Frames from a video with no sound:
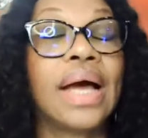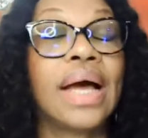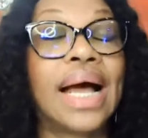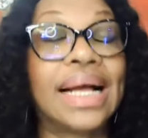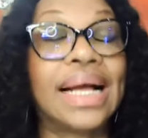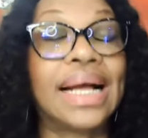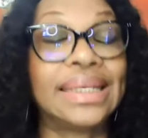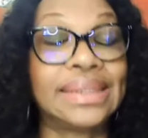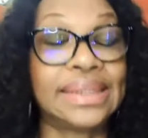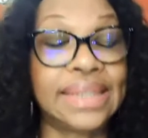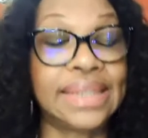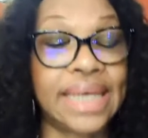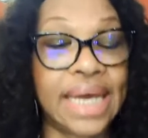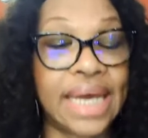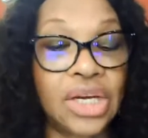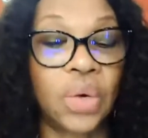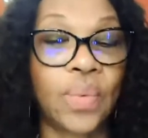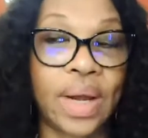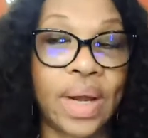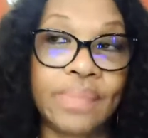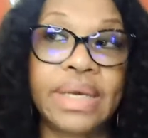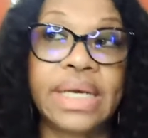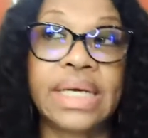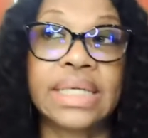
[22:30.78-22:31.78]
attend your
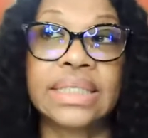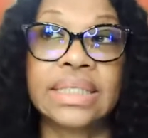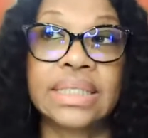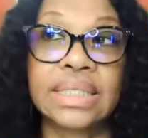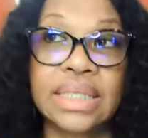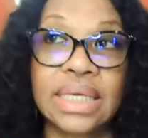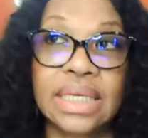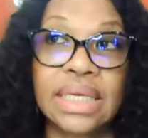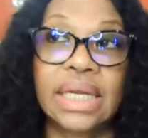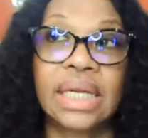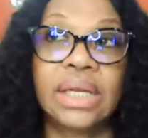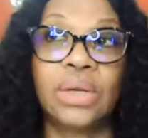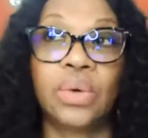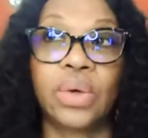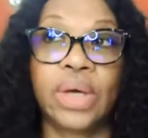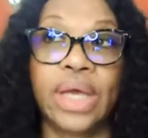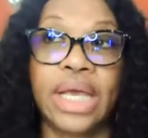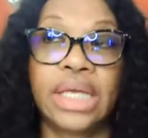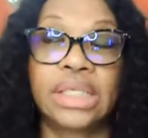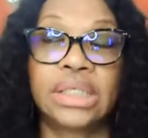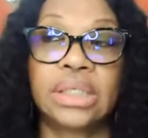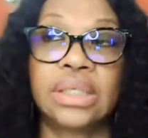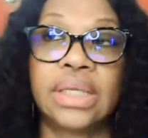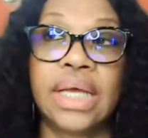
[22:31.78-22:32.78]
wedding because it's in a
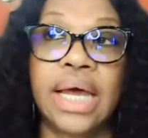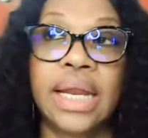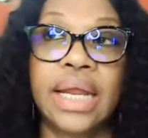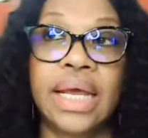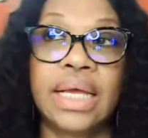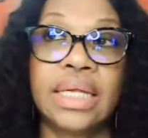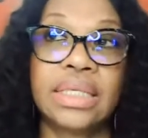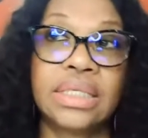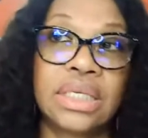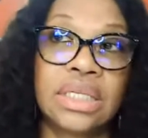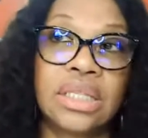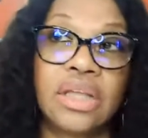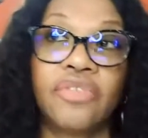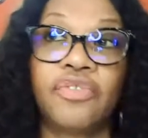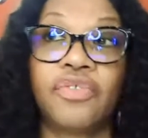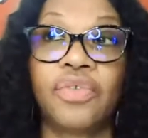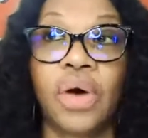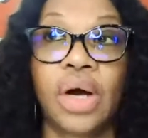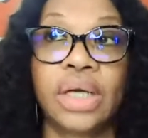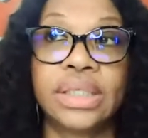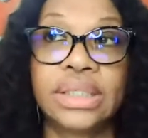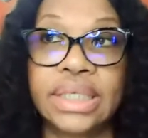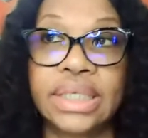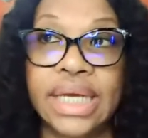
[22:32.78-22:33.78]
location that is either
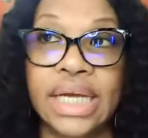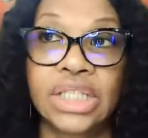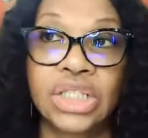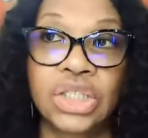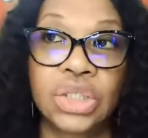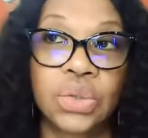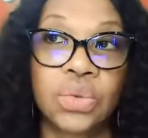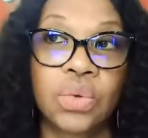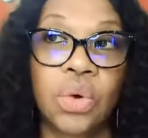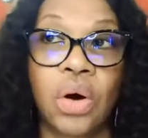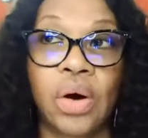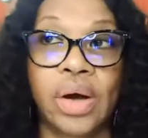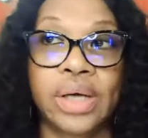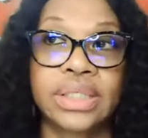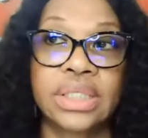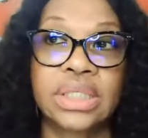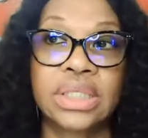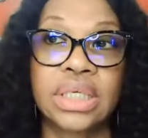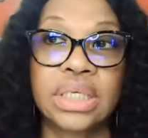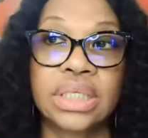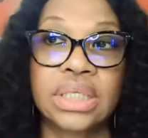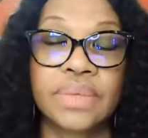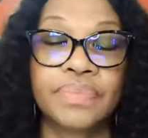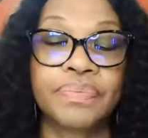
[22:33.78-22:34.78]
far to get to or
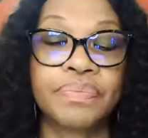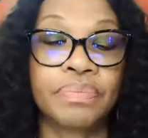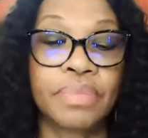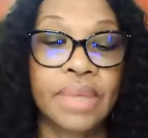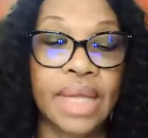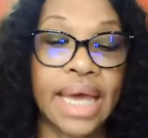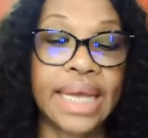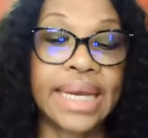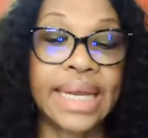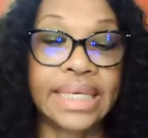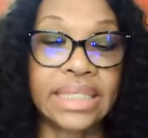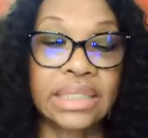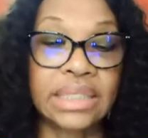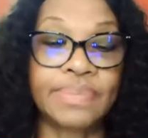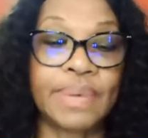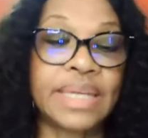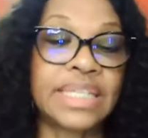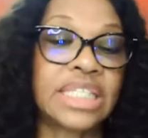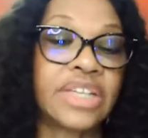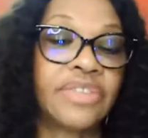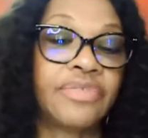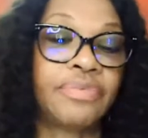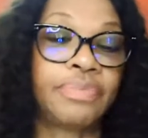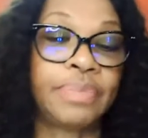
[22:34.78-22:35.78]
it's just an
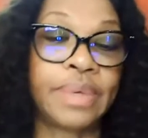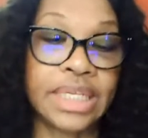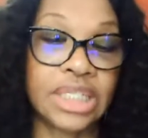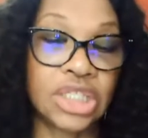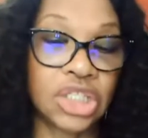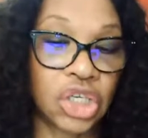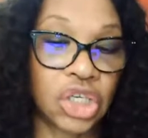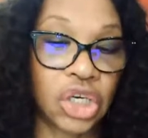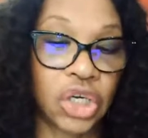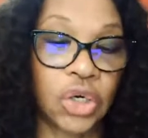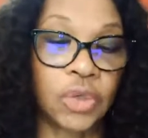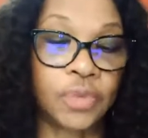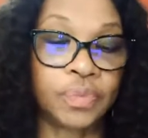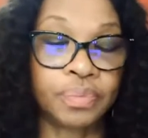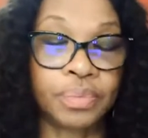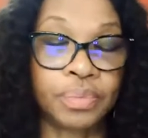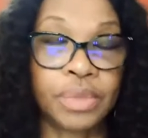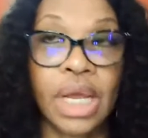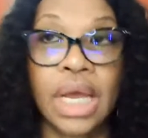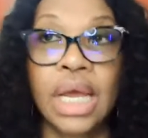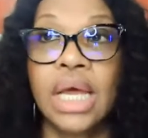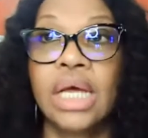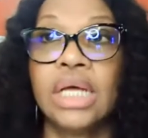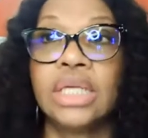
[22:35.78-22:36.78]
expensive place to go.
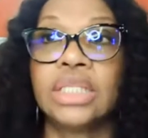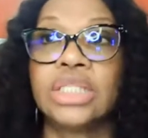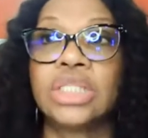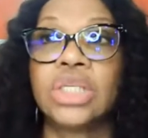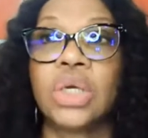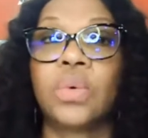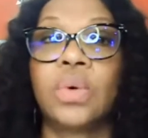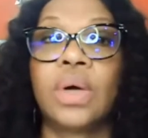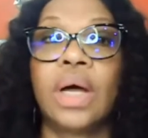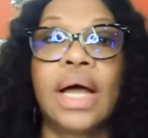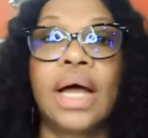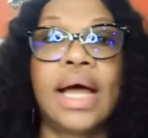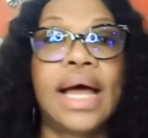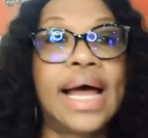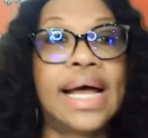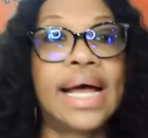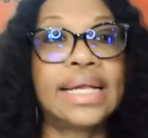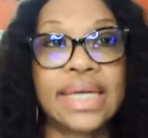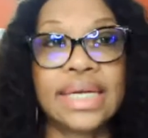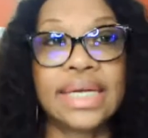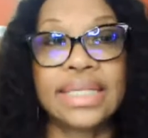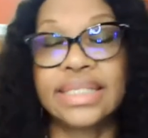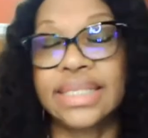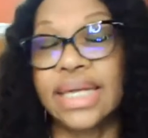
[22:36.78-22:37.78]
So
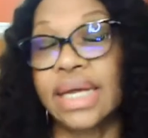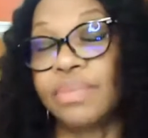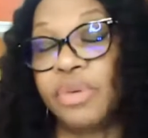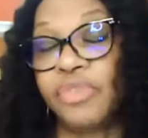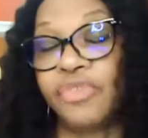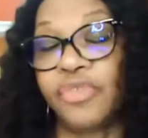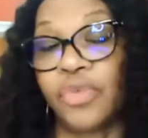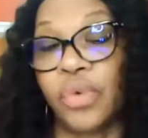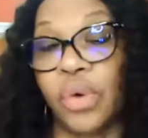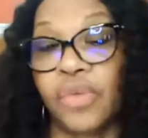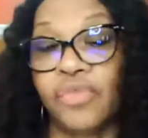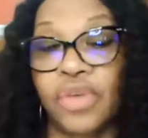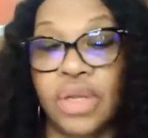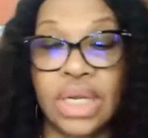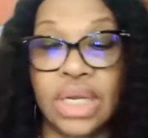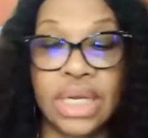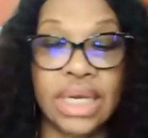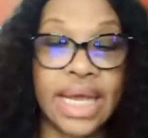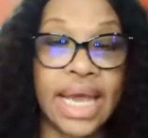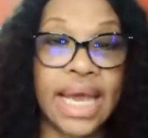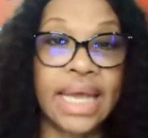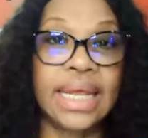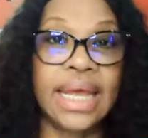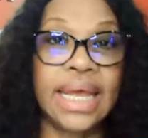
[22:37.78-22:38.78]
as I said before, if you
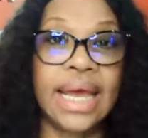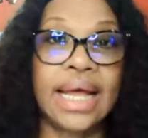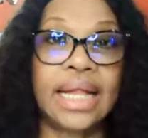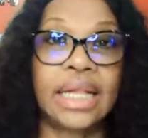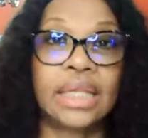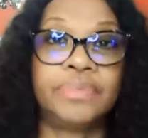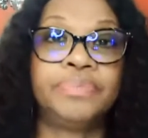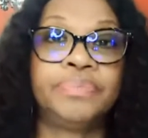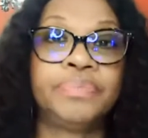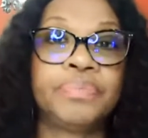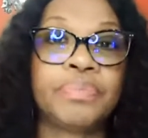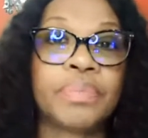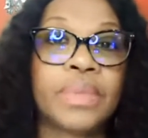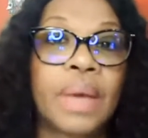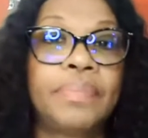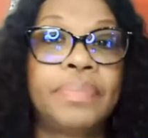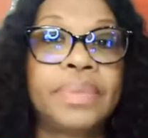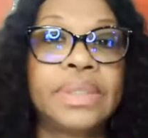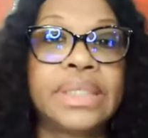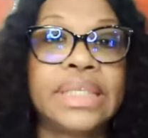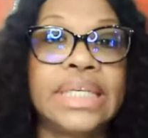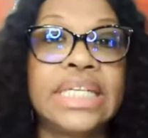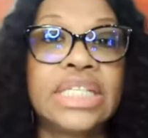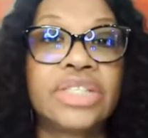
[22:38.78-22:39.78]
need any help,
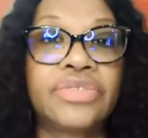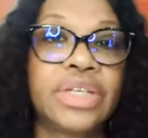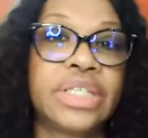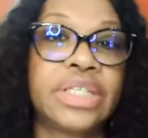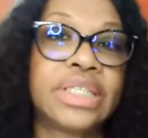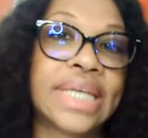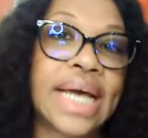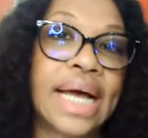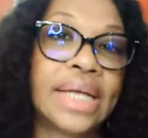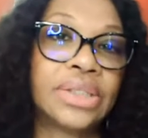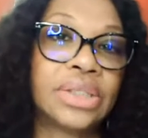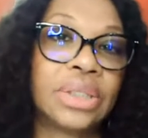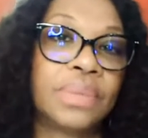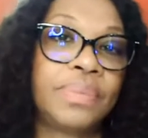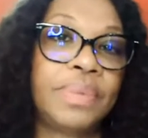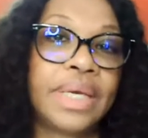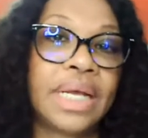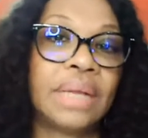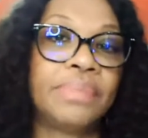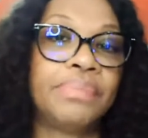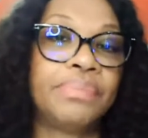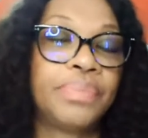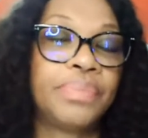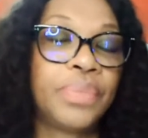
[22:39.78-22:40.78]
please reach out to
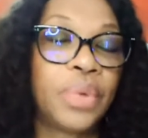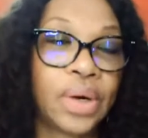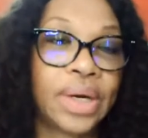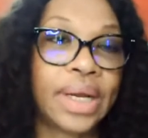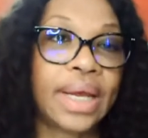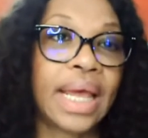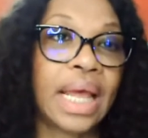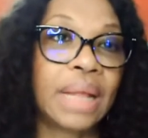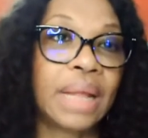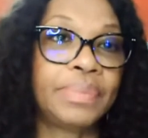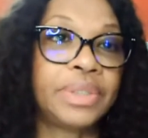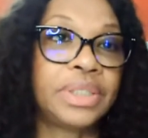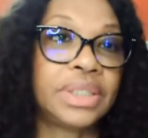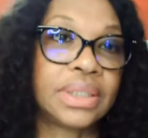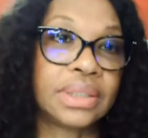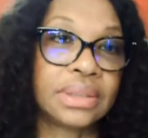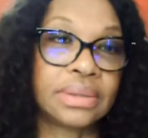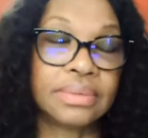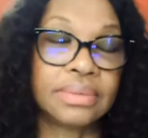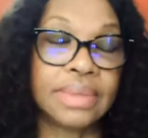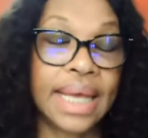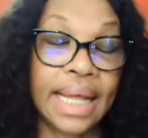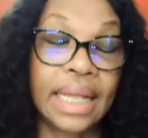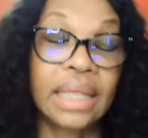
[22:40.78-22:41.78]
me. I'm more than
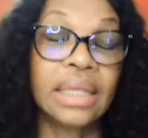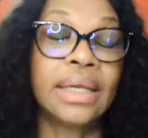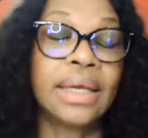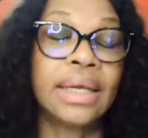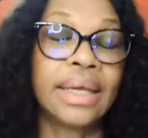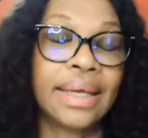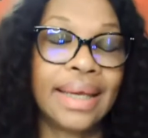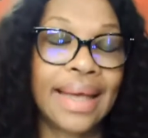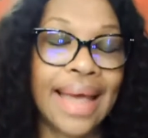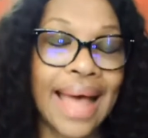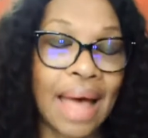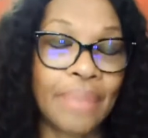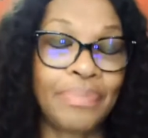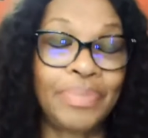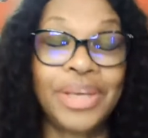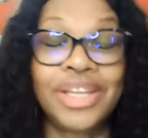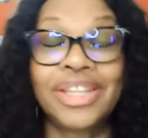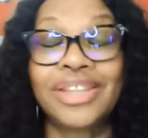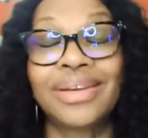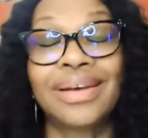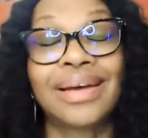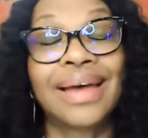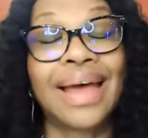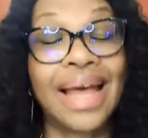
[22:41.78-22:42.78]
happy
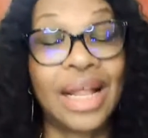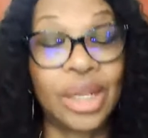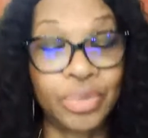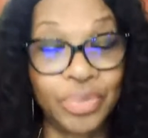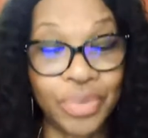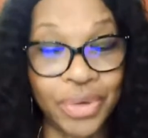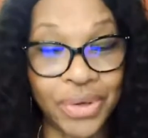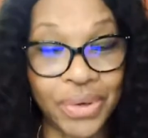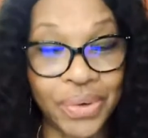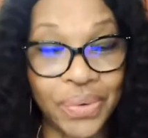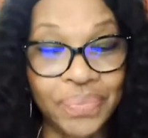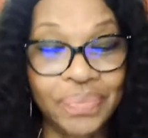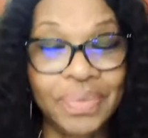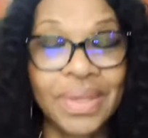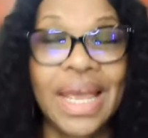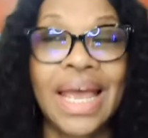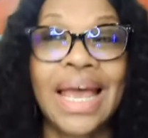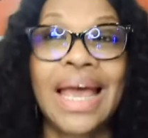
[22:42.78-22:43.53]
to help you.